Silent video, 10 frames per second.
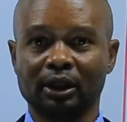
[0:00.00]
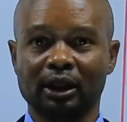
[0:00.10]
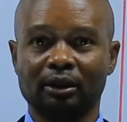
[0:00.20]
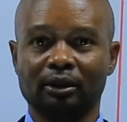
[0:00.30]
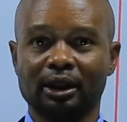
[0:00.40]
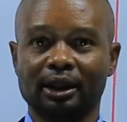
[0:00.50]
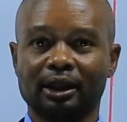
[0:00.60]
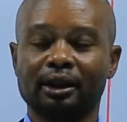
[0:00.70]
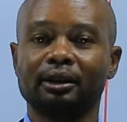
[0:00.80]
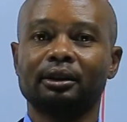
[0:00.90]
Hello,
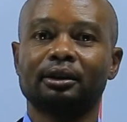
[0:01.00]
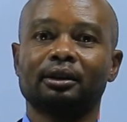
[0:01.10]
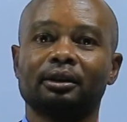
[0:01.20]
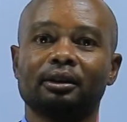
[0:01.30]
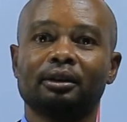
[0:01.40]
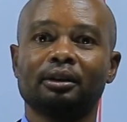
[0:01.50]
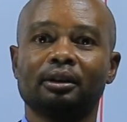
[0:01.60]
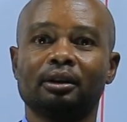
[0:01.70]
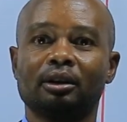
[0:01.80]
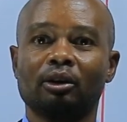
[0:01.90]
Lana.
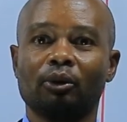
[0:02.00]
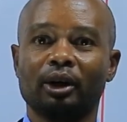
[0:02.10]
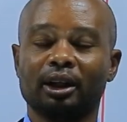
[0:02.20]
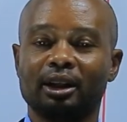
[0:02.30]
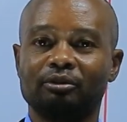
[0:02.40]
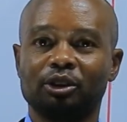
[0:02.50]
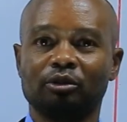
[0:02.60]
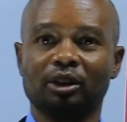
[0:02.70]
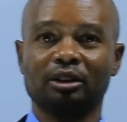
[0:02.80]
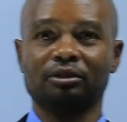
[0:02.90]
Welcome to
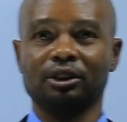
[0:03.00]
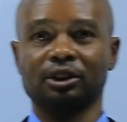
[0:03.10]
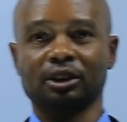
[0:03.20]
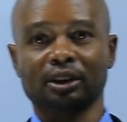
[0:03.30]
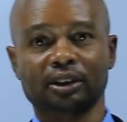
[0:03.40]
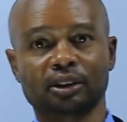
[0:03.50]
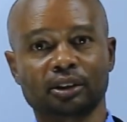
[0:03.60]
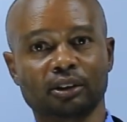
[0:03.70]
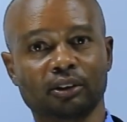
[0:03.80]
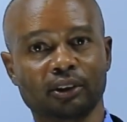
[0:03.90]
Manifested
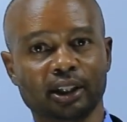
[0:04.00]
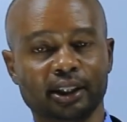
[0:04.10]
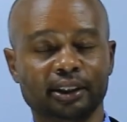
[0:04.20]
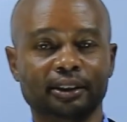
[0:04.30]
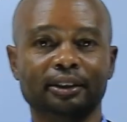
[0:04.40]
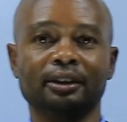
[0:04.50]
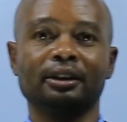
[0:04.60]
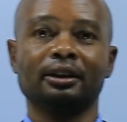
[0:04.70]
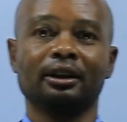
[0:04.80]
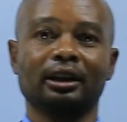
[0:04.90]
Online
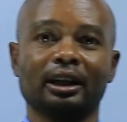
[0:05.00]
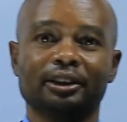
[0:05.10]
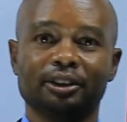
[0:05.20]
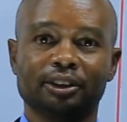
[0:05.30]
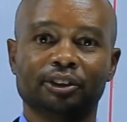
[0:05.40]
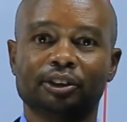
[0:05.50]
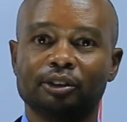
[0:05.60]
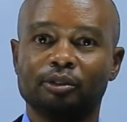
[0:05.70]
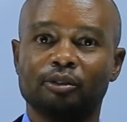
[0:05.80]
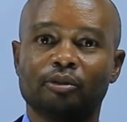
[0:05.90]

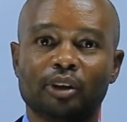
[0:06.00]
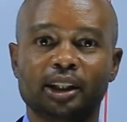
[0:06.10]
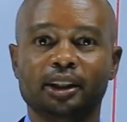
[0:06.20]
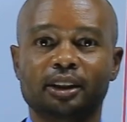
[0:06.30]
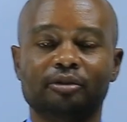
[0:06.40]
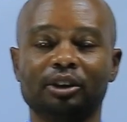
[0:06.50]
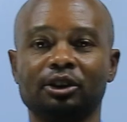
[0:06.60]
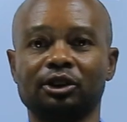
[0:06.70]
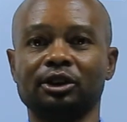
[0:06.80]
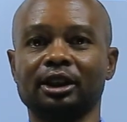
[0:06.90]
Classes. My name
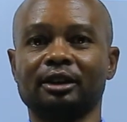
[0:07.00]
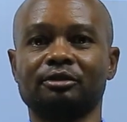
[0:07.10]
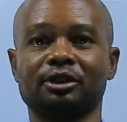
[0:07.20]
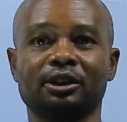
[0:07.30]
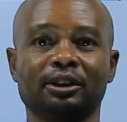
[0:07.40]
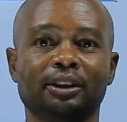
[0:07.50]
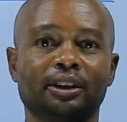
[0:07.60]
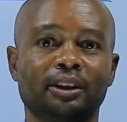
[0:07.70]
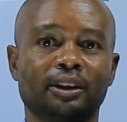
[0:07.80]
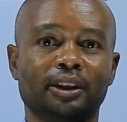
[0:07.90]
is James
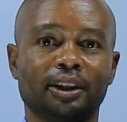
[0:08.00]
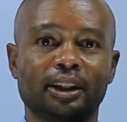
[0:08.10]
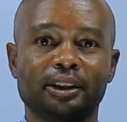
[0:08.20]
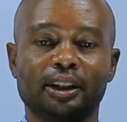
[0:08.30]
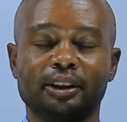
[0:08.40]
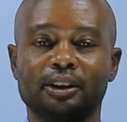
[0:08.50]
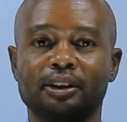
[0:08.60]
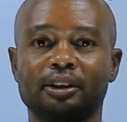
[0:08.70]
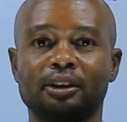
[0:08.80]
Kenyani.